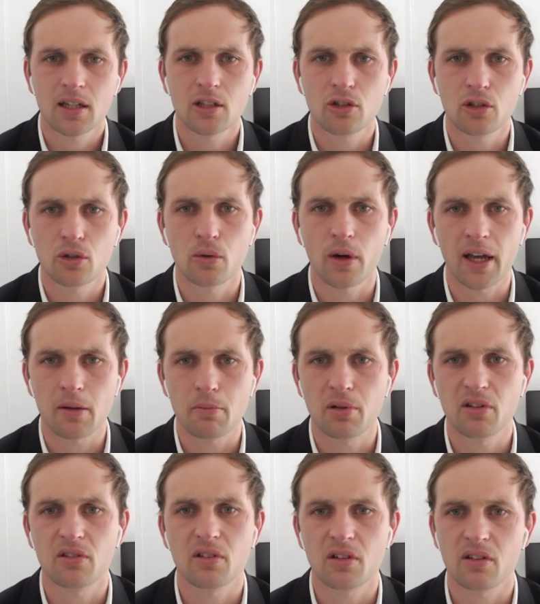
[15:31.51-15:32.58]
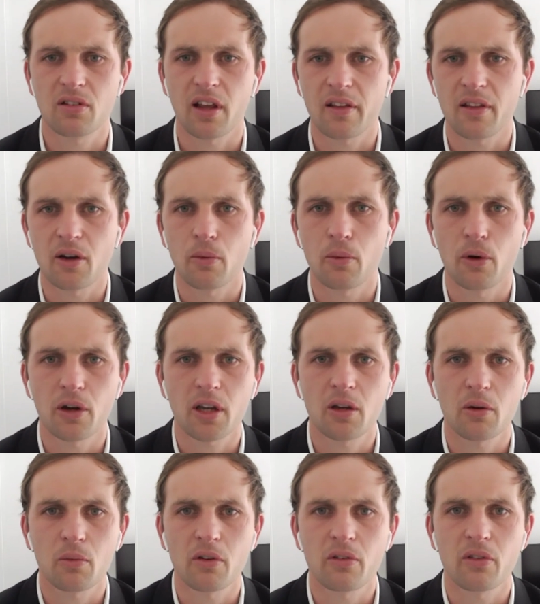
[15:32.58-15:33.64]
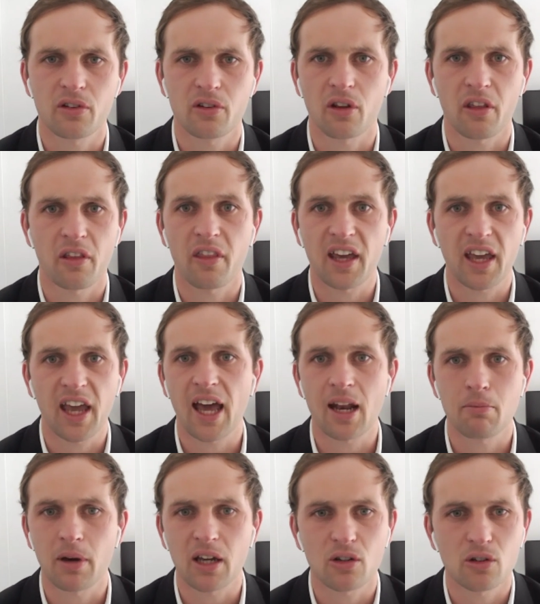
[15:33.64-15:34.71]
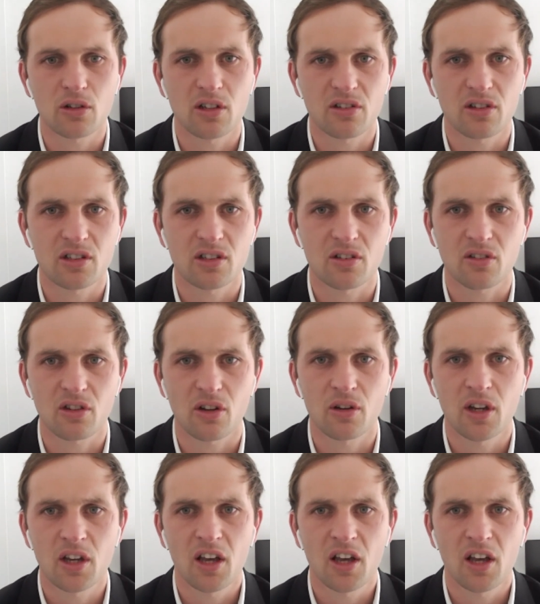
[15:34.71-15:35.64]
to a business that they're working with so that they can make good decisions. So